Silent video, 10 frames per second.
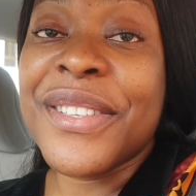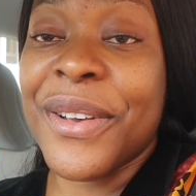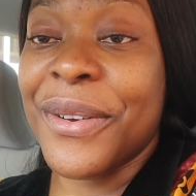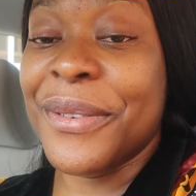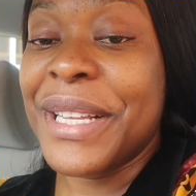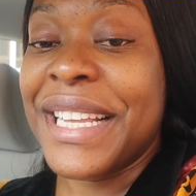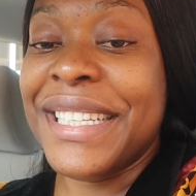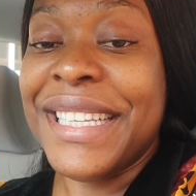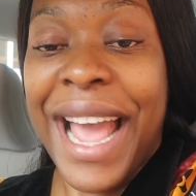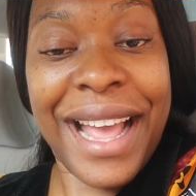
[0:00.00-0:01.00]
so
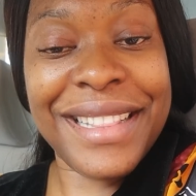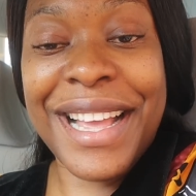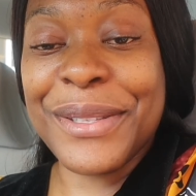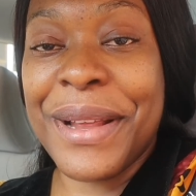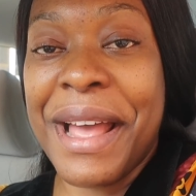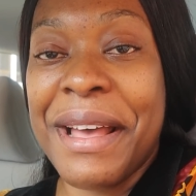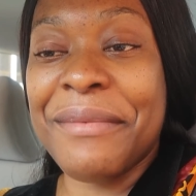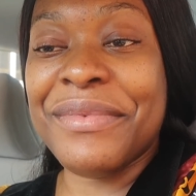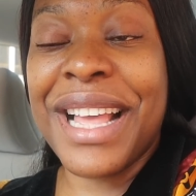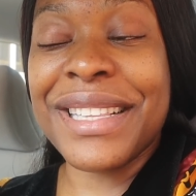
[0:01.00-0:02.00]
yeah that's what
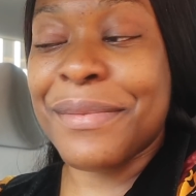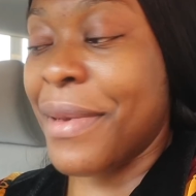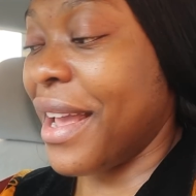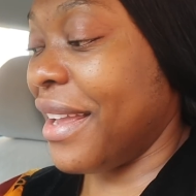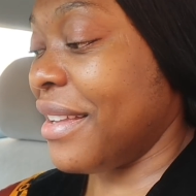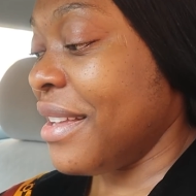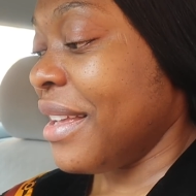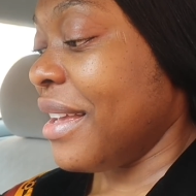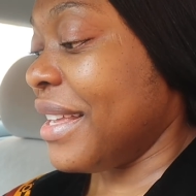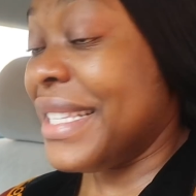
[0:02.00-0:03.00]
um that's my
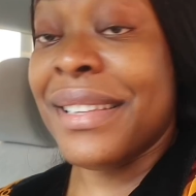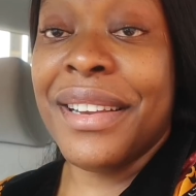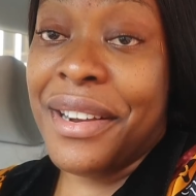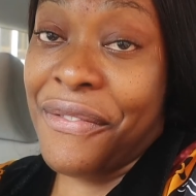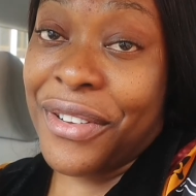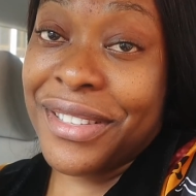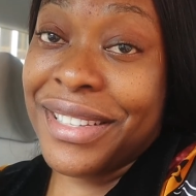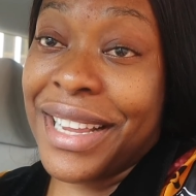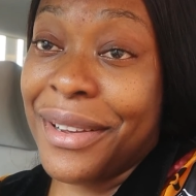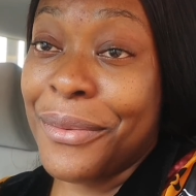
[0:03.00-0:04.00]
itinerary for
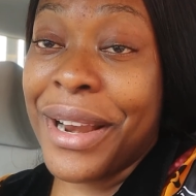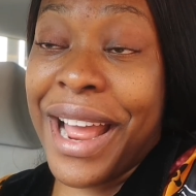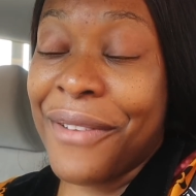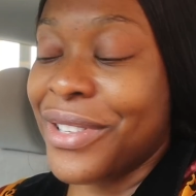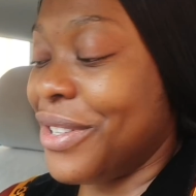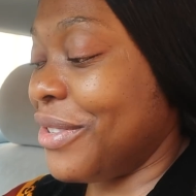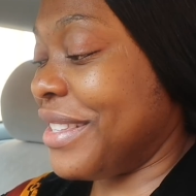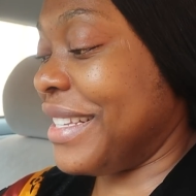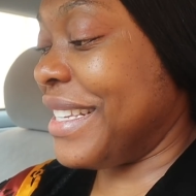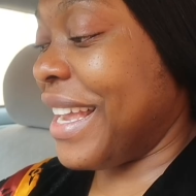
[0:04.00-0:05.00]
today, what I have to do
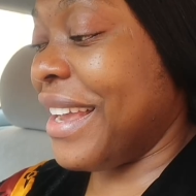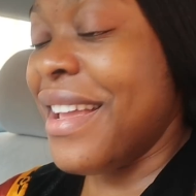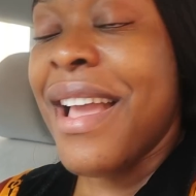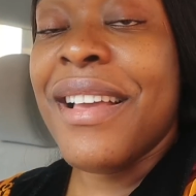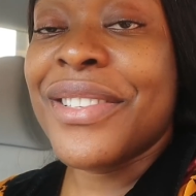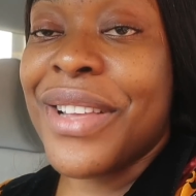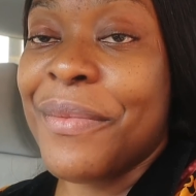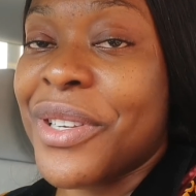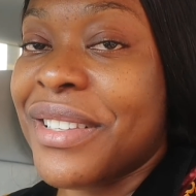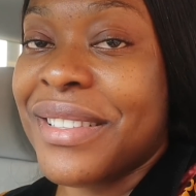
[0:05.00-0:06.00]
today. So
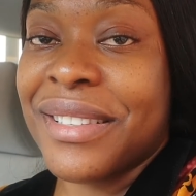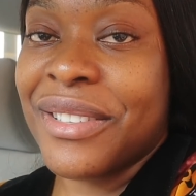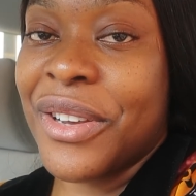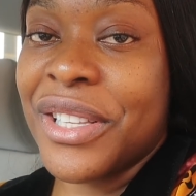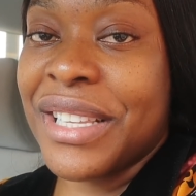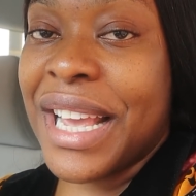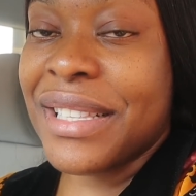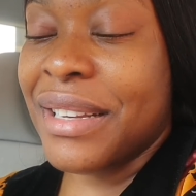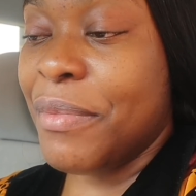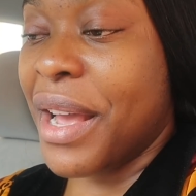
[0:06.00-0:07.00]
I'm just going to
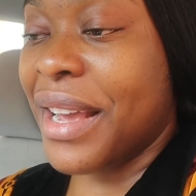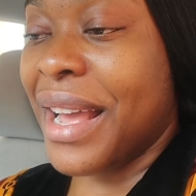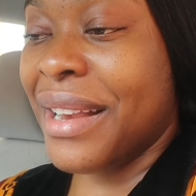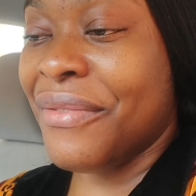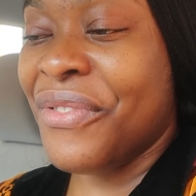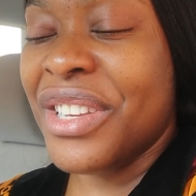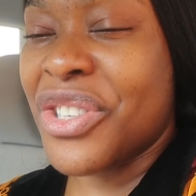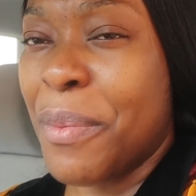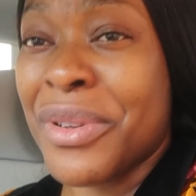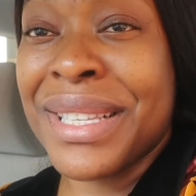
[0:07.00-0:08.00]
get to the bank and
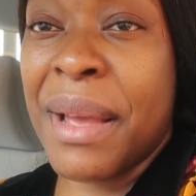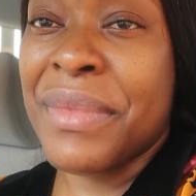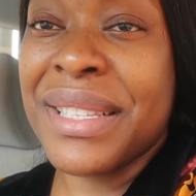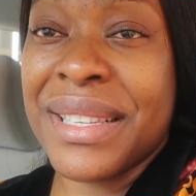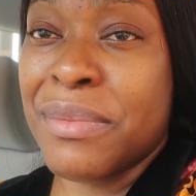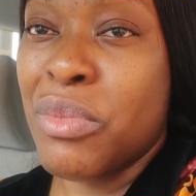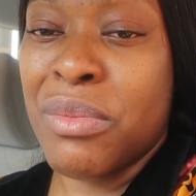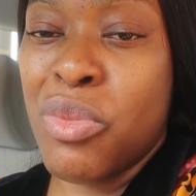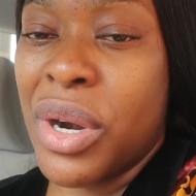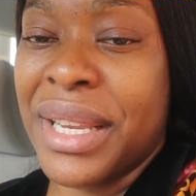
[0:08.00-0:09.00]
finish up on time. This is
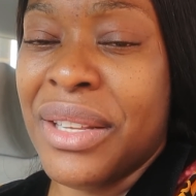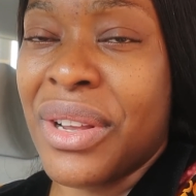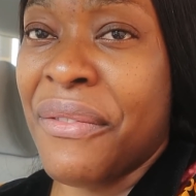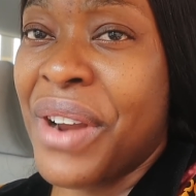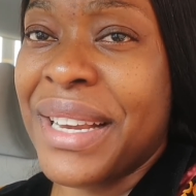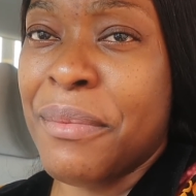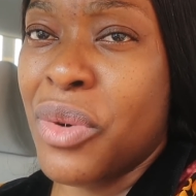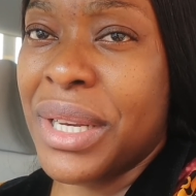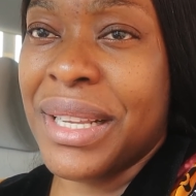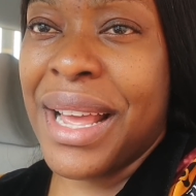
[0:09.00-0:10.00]
morning, okay, Friday
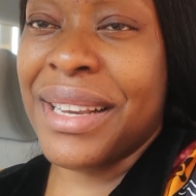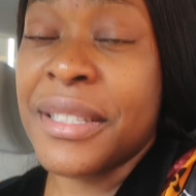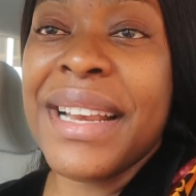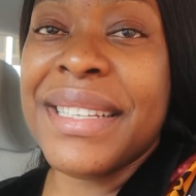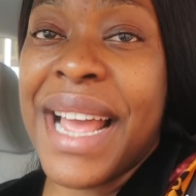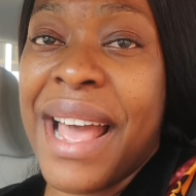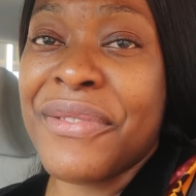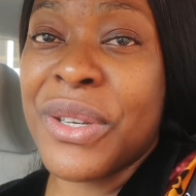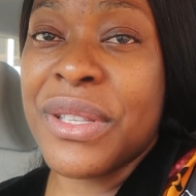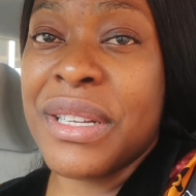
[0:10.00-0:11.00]
morning. And any day I
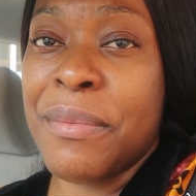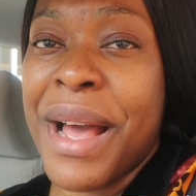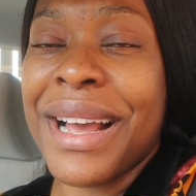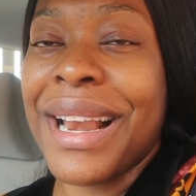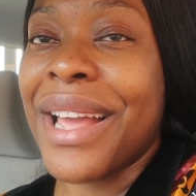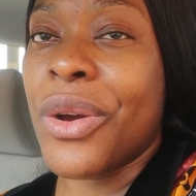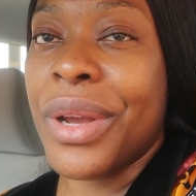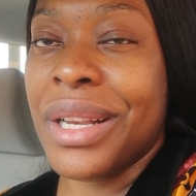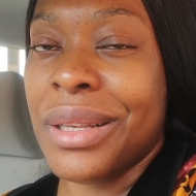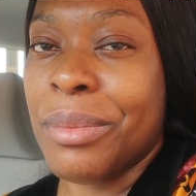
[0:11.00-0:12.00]
have to go to the bank, I like
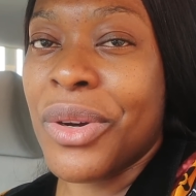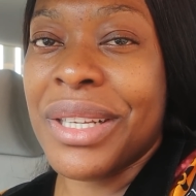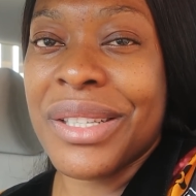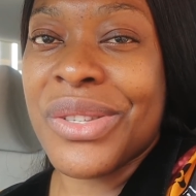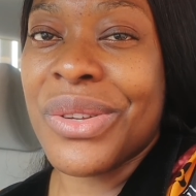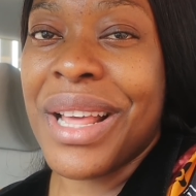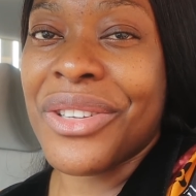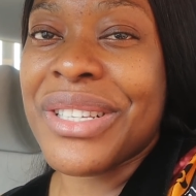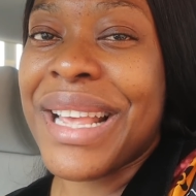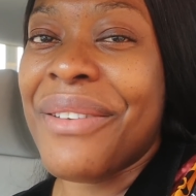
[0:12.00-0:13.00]
going in the morning so that
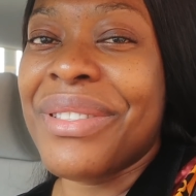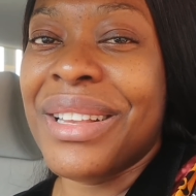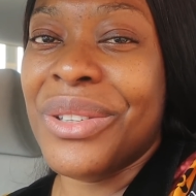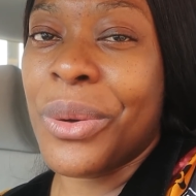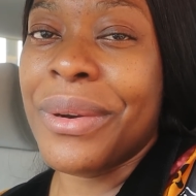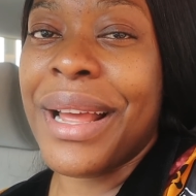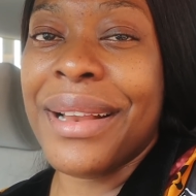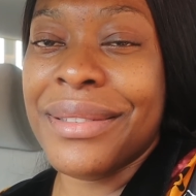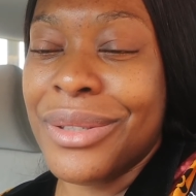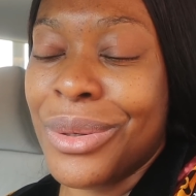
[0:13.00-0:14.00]
I'll just get everything done
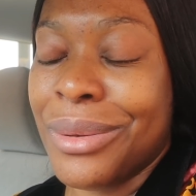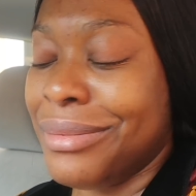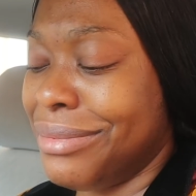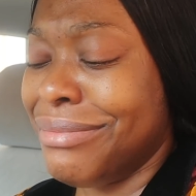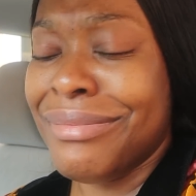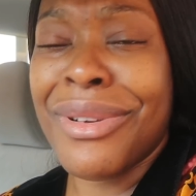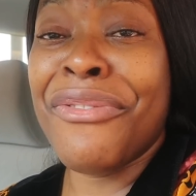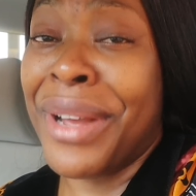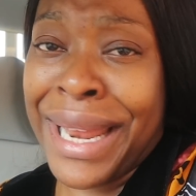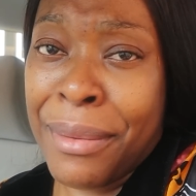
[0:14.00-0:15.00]
and, you know,
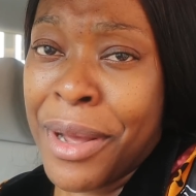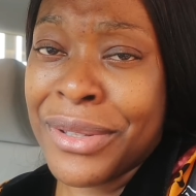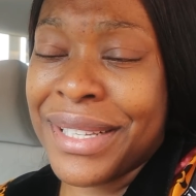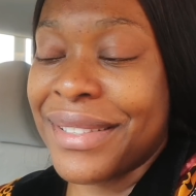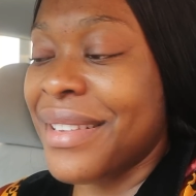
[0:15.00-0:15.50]
forget about